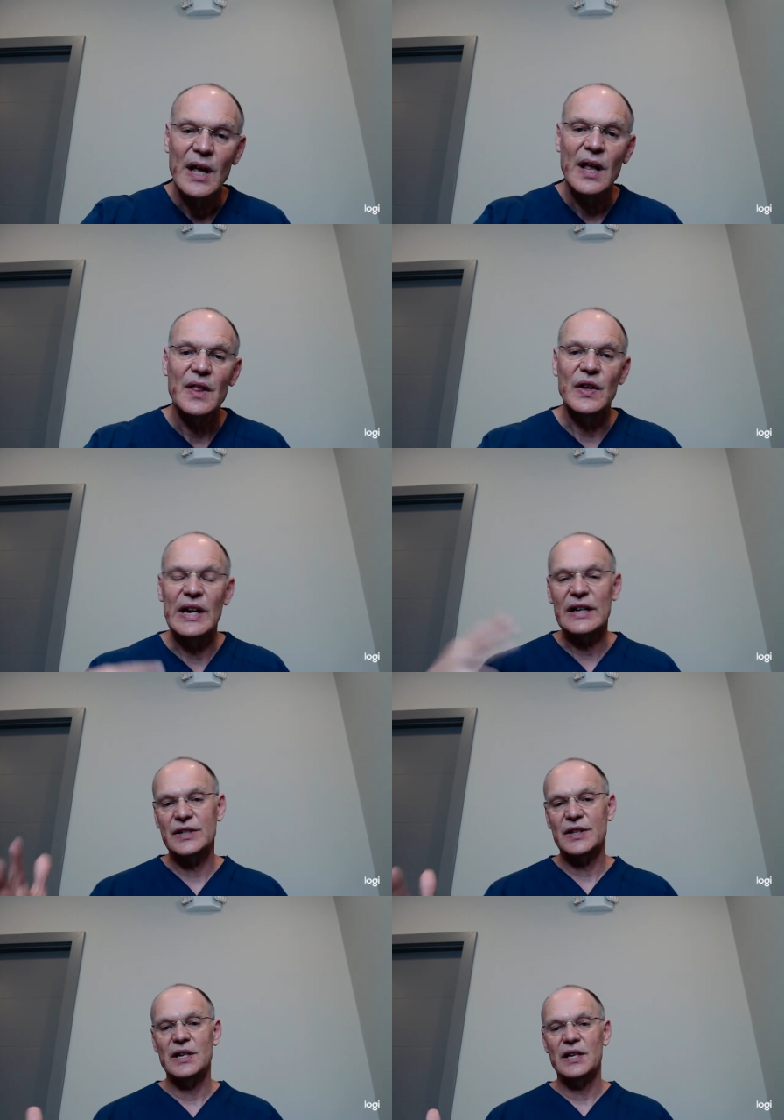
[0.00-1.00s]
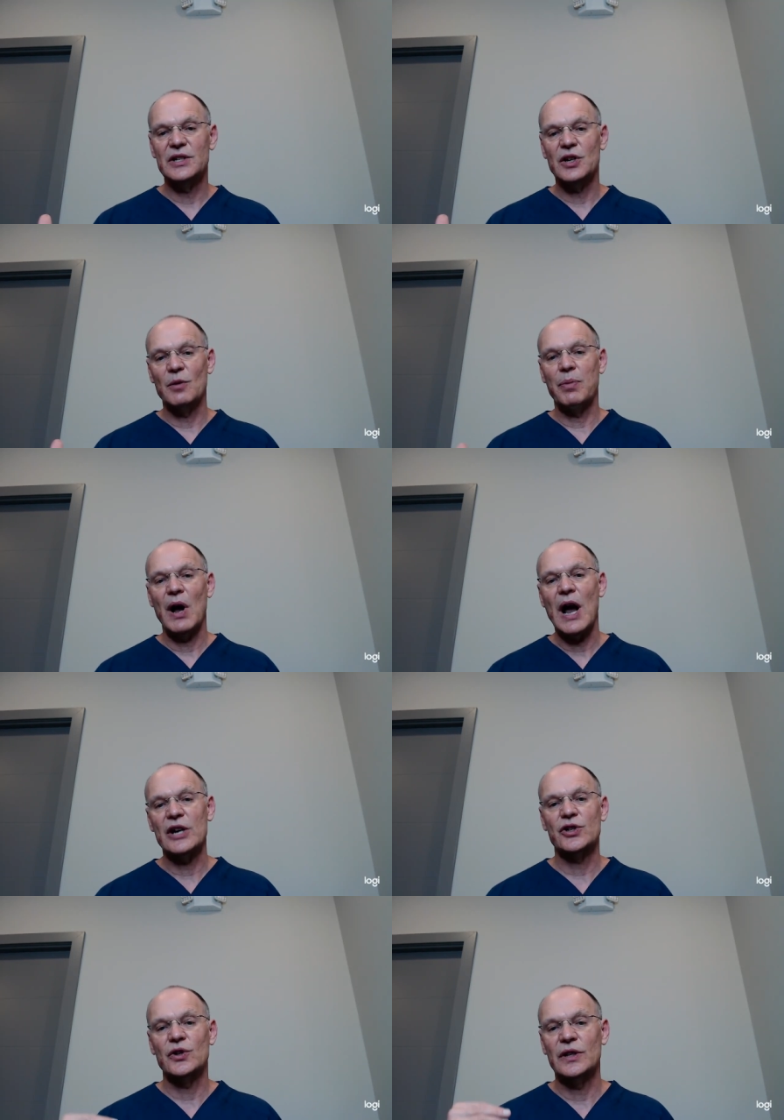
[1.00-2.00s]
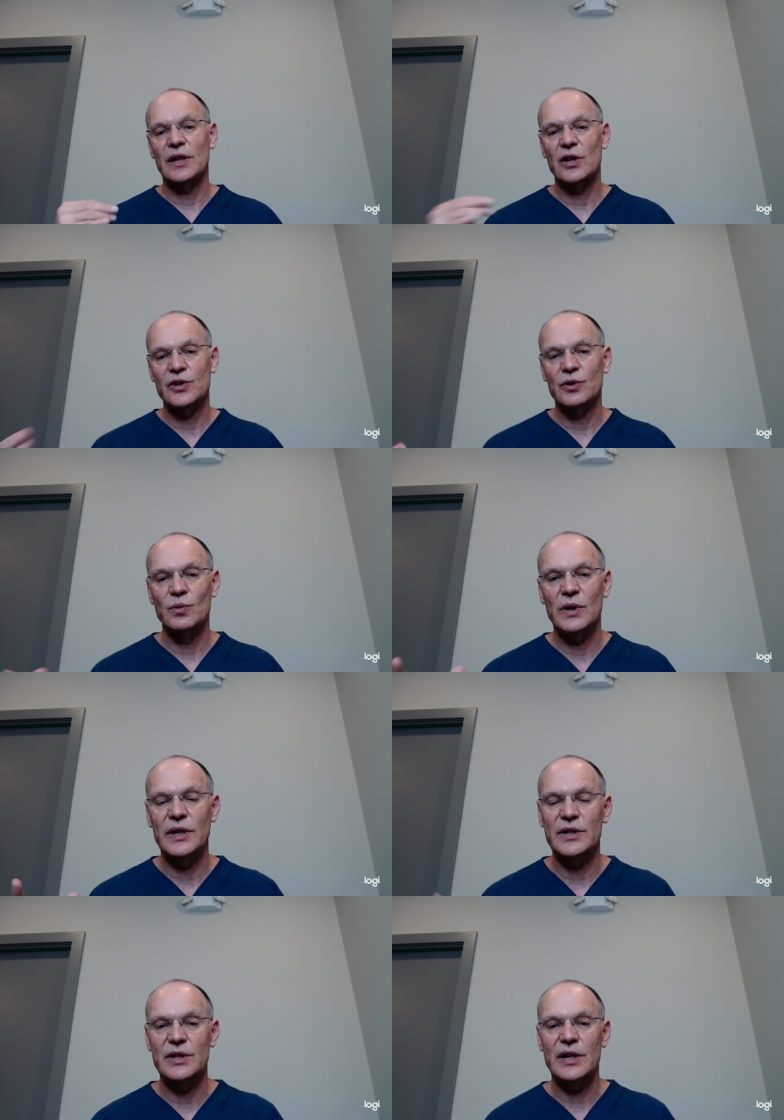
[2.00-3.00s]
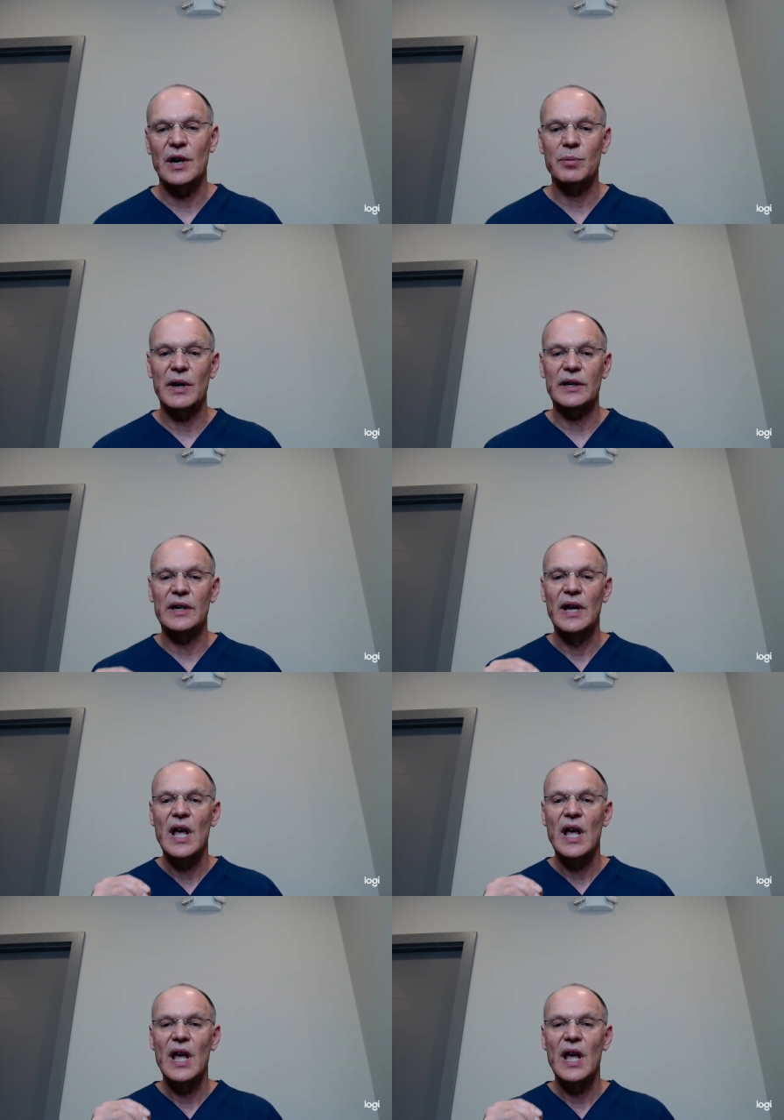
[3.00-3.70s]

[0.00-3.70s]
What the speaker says: The next thing is our posture, and that also relates to chiropractic.